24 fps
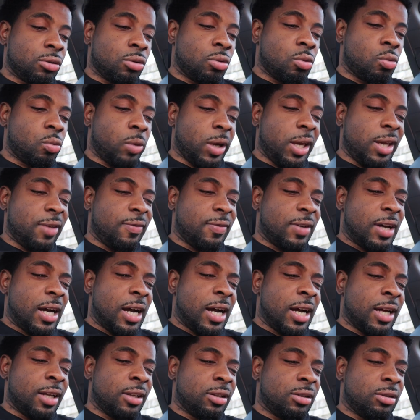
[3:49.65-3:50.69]
Wave
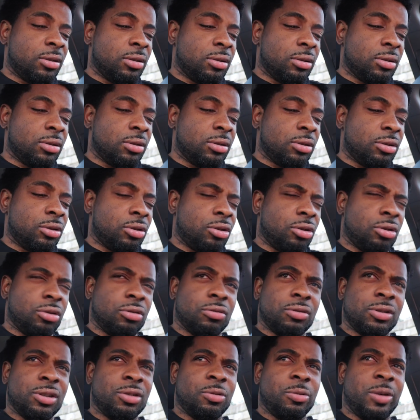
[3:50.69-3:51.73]
God
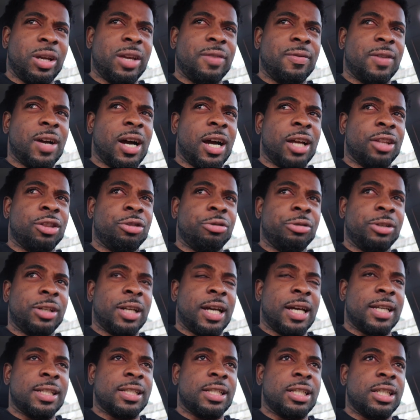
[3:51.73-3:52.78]

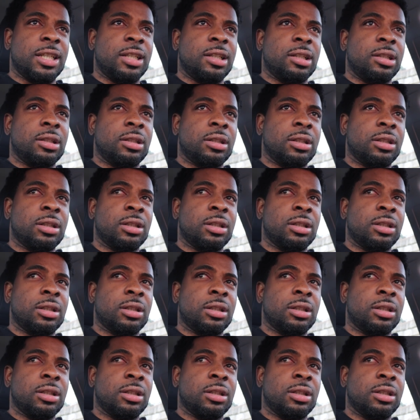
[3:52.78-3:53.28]
319.